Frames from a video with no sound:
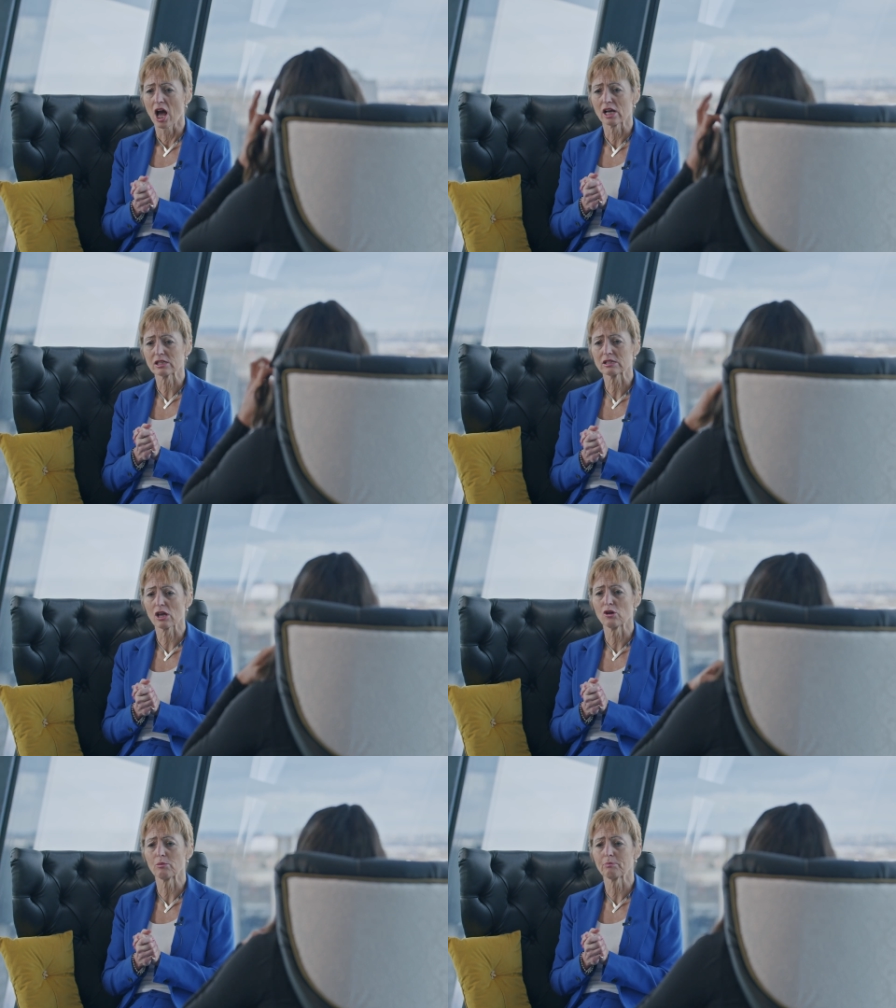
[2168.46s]
are
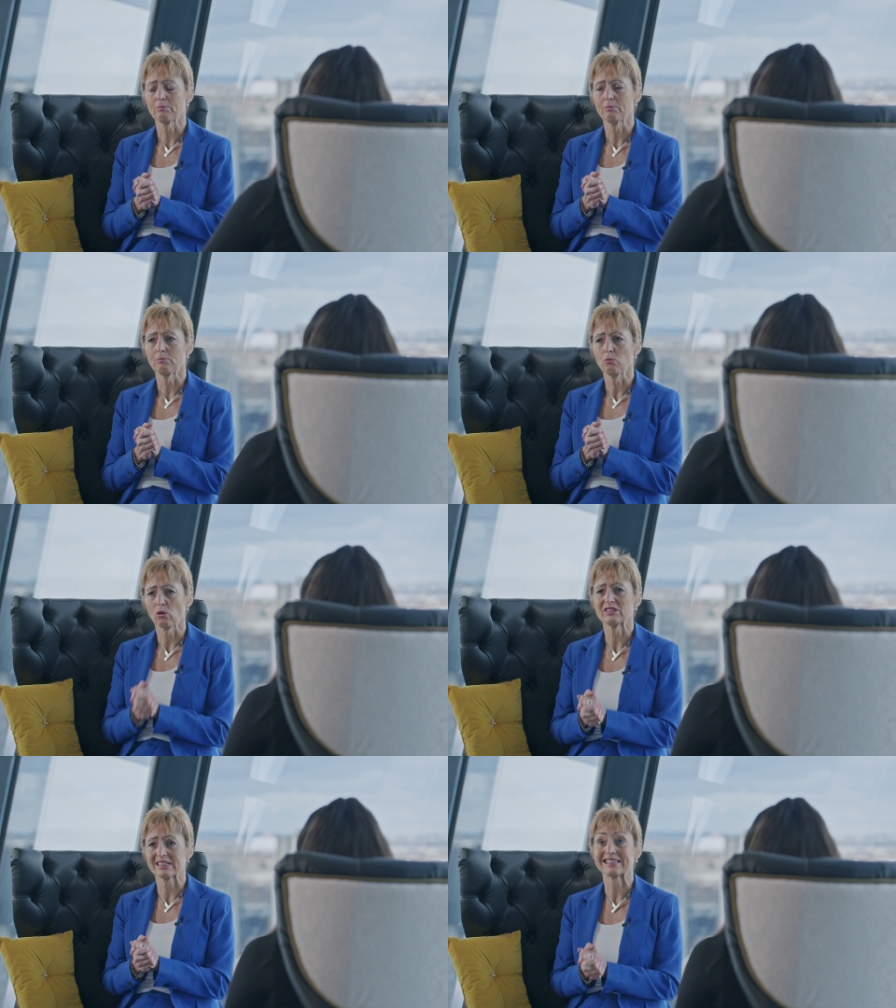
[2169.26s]
so
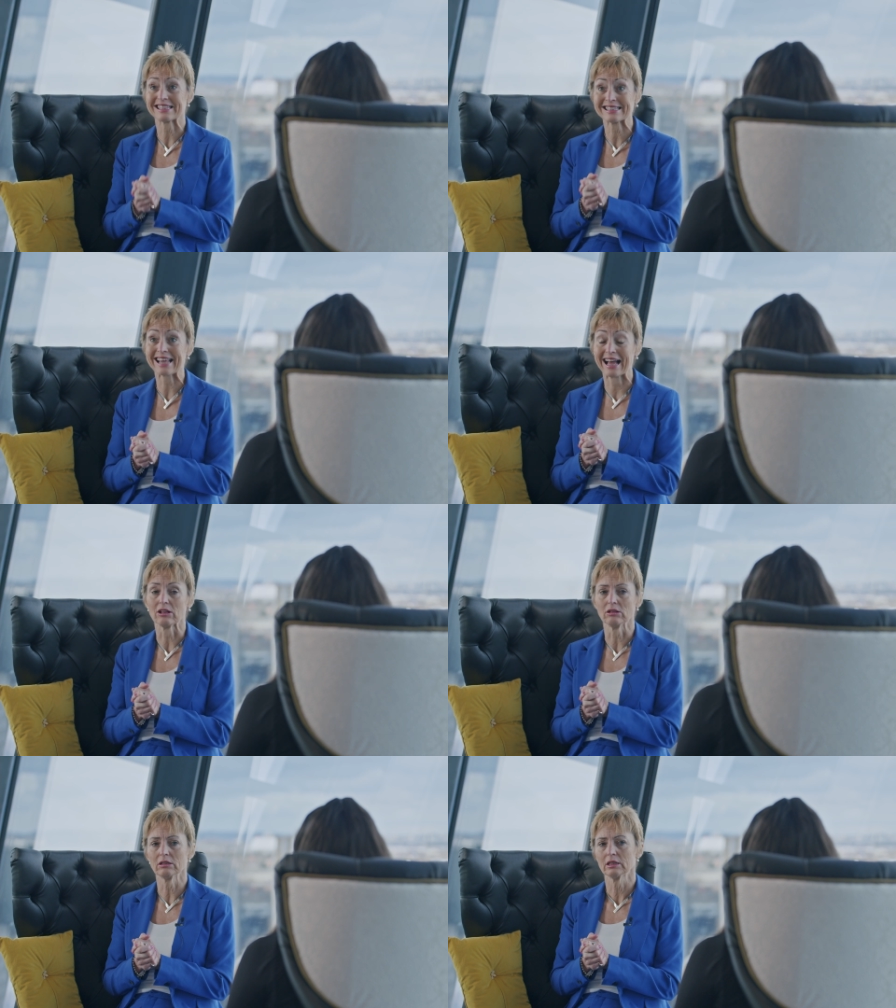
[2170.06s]
wanting to
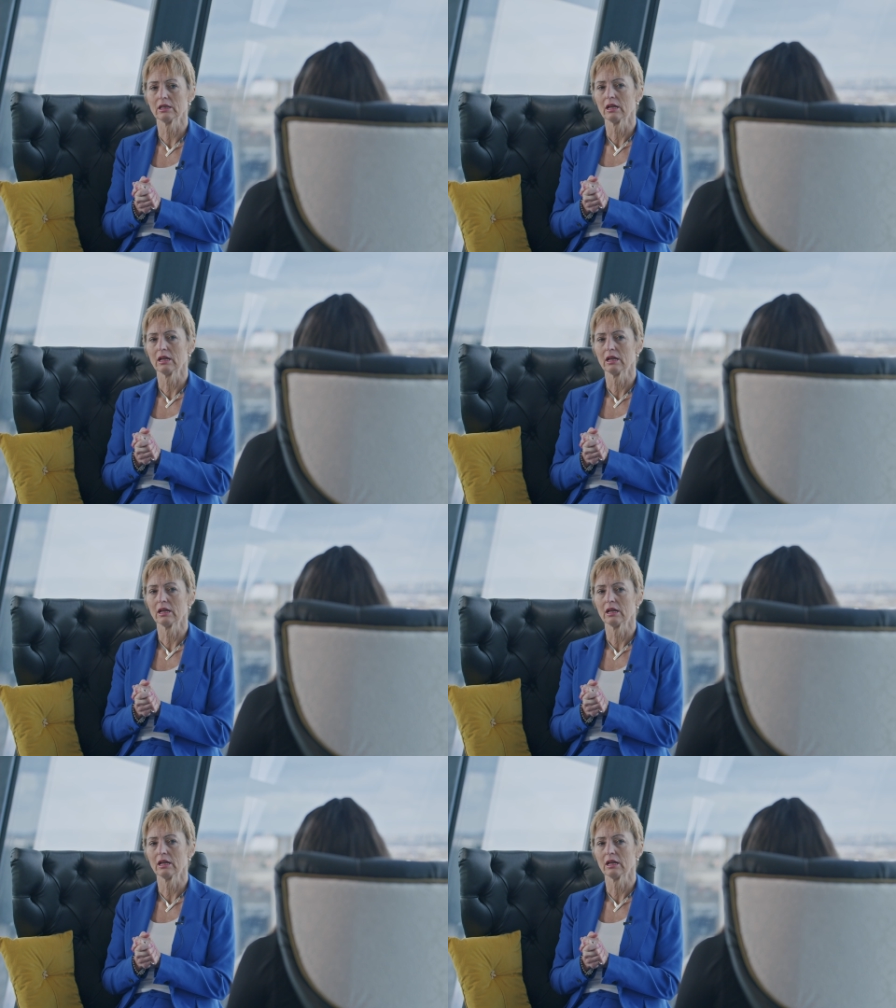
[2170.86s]
sell,